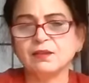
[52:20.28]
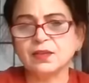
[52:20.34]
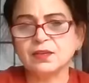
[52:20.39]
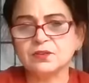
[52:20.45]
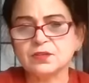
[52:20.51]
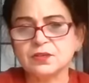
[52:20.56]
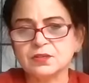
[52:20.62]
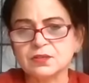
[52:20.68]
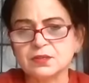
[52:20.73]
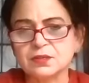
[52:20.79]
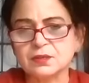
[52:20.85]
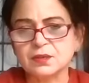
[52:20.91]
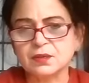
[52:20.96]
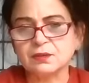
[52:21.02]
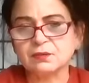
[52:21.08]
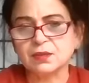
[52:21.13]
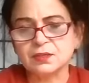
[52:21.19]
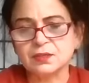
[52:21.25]
this is
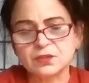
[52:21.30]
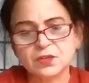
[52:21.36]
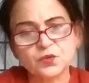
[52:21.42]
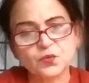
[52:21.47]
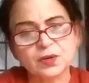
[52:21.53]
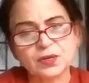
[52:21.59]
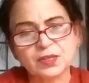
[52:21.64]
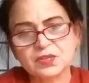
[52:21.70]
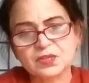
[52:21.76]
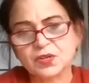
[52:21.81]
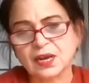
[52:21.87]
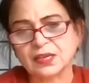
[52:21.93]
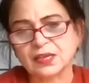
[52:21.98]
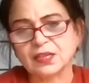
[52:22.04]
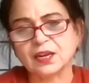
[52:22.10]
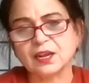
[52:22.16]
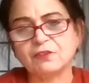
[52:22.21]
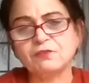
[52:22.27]
this is what the
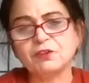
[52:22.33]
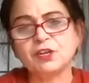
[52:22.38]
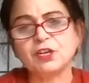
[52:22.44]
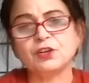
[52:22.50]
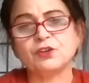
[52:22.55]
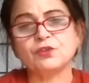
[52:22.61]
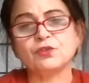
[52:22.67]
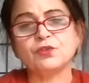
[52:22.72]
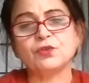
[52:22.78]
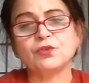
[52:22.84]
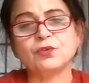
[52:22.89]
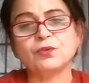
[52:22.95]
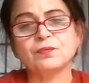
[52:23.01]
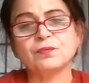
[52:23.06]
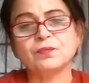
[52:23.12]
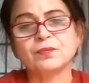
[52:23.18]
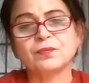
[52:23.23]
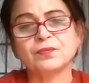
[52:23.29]
sadhana we need to do.
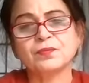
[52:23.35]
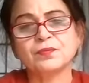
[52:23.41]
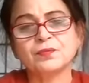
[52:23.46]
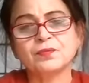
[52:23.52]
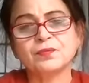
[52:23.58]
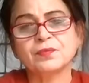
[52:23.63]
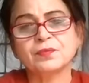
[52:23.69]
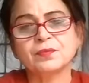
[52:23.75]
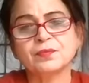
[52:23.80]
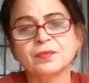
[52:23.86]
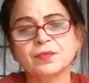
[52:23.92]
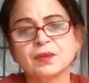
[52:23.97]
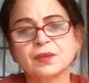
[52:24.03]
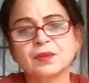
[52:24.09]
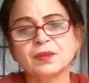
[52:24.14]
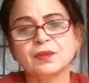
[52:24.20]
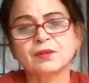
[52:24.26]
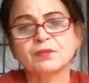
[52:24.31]

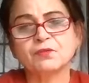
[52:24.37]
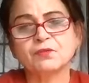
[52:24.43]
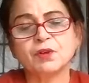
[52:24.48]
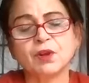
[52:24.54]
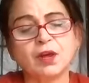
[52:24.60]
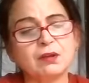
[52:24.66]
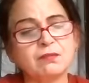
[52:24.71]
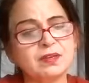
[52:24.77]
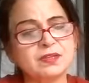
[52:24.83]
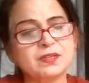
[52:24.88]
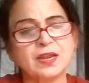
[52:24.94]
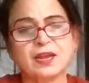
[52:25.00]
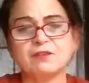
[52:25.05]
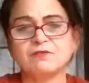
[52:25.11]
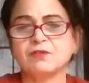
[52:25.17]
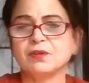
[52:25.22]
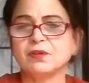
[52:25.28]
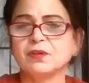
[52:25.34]
We'll always
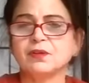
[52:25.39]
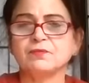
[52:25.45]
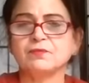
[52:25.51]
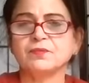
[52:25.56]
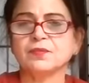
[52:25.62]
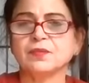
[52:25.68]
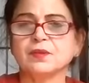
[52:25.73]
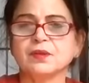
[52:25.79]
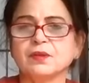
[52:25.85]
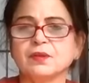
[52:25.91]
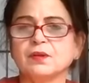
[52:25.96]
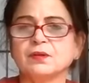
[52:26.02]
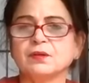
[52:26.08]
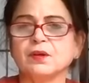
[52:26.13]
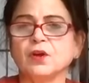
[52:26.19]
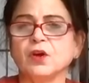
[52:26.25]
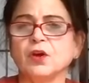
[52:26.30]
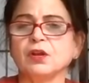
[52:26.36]
have
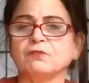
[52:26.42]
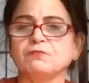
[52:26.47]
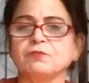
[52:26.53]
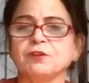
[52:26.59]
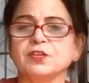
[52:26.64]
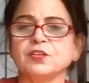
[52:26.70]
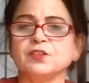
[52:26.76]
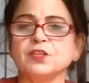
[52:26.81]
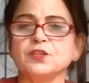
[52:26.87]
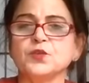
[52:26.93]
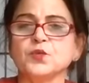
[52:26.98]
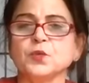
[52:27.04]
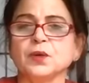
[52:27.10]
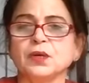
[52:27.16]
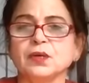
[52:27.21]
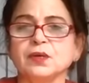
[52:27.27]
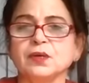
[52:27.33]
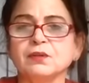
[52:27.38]
all of it in this
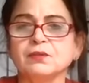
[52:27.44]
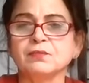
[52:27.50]
world.